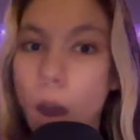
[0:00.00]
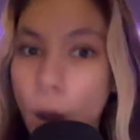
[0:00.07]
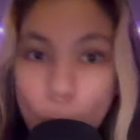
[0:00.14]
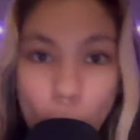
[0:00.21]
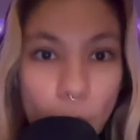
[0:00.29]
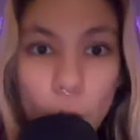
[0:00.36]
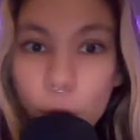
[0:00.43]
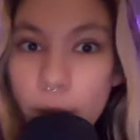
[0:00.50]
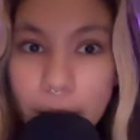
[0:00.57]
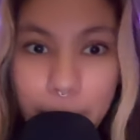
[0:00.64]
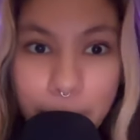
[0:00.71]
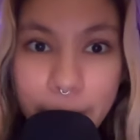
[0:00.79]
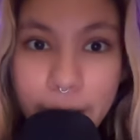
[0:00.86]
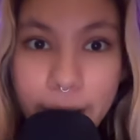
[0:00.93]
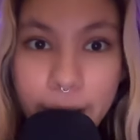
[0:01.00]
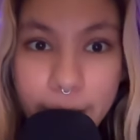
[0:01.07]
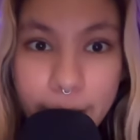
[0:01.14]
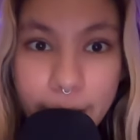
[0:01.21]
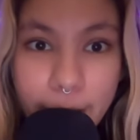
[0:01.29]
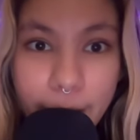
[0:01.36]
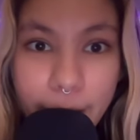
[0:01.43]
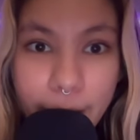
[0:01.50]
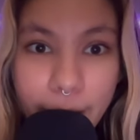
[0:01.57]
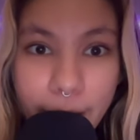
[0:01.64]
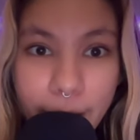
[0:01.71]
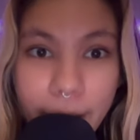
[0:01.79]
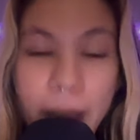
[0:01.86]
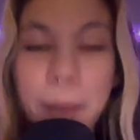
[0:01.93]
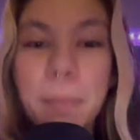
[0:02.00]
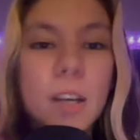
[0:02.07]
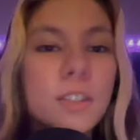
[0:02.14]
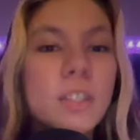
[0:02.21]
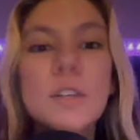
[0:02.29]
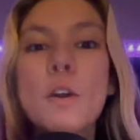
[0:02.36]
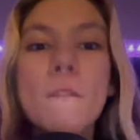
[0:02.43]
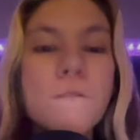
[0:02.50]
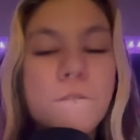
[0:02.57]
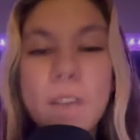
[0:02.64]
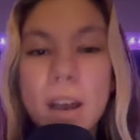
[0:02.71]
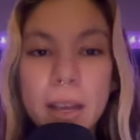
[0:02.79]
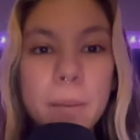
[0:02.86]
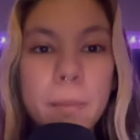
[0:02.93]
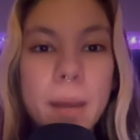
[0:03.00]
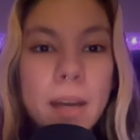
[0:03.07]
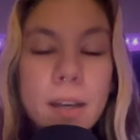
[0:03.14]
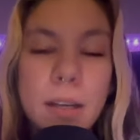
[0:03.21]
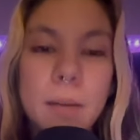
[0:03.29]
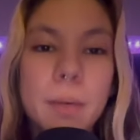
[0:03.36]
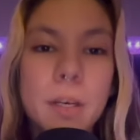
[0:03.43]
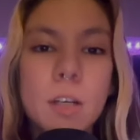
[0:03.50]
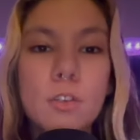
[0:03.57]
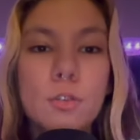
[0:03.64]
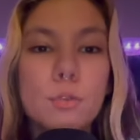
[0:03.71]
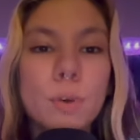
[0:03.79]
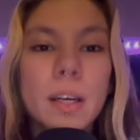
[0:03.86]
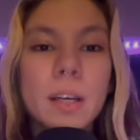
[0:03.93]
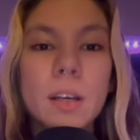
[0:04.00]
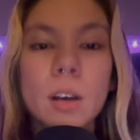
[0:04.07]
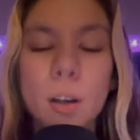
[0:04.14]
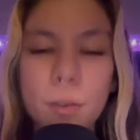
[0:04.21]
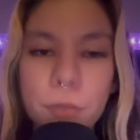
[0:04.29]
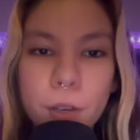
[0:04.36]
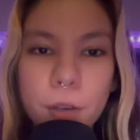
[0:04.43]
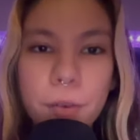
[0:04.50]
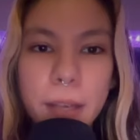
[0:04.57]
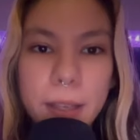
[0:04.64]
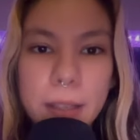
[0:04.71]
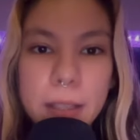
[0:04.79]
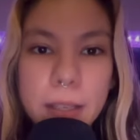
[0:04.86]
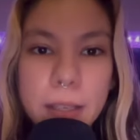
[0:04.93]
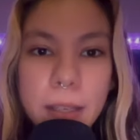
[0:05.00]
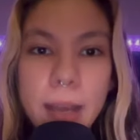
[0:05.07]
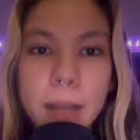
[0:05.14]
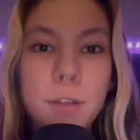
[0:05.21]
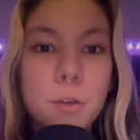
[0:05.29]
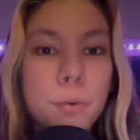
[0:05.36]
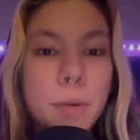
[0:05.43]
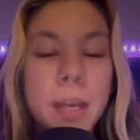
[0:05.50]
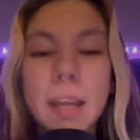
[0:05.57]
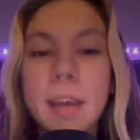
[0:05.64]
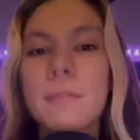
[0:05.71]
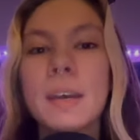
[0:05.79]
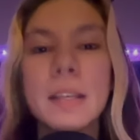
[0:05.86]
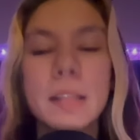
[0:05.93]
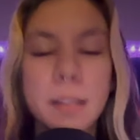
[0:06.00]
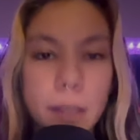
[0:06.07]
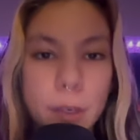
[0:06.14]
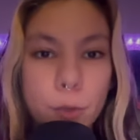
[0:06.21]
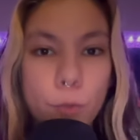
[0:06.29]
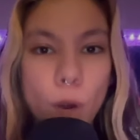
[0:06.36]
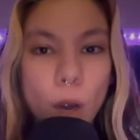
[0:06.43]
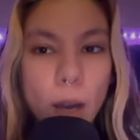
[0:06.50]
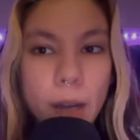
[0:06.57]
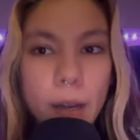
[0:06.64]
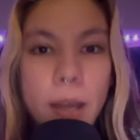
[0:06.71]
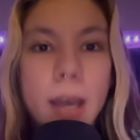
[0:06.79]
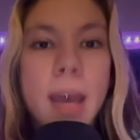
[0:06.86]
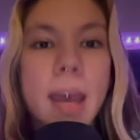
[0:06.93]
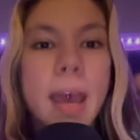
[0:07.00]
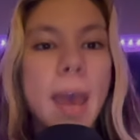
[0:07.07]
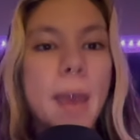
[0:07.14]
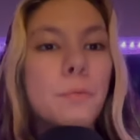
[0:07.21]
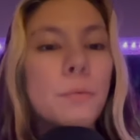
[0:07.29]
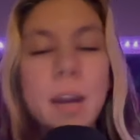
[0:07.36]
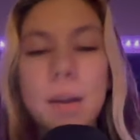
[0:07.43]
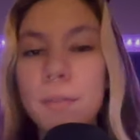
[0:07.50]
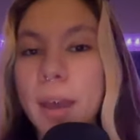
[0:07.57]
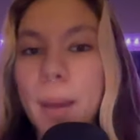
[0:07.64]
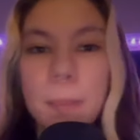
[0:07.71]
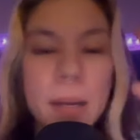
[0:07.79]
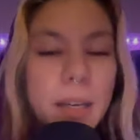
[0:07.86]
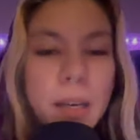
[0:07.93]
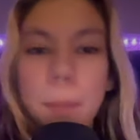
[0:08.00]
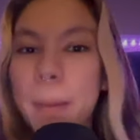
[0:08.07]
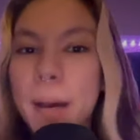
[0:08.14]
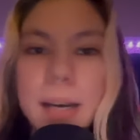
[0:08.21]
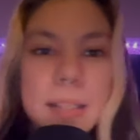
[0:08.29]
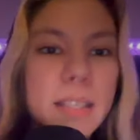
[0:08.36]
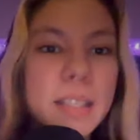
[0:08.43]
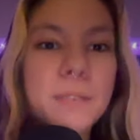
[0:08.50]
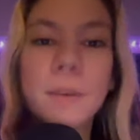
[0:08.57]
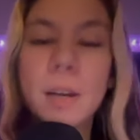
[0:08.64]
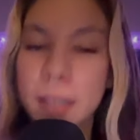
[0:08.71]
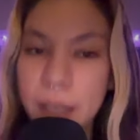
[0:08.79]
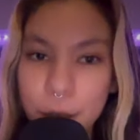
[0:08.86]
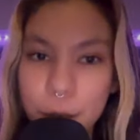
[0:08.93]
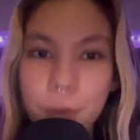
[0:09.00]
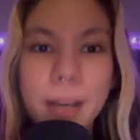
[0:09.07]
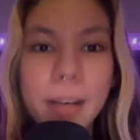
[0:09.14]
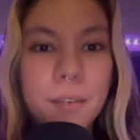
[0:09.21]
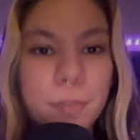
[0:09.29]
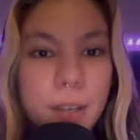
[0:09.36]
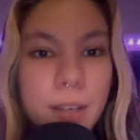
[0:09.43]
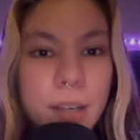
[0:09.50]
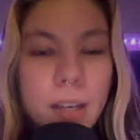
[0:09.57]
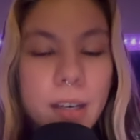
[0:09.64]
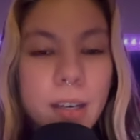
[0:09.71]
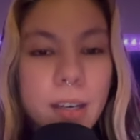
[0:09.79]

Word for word: Why don't they matter? Because they don't fucking matter. Because you are the god of your reality and you can have anything you want. And whatever happened in the past is fucking irrelevant.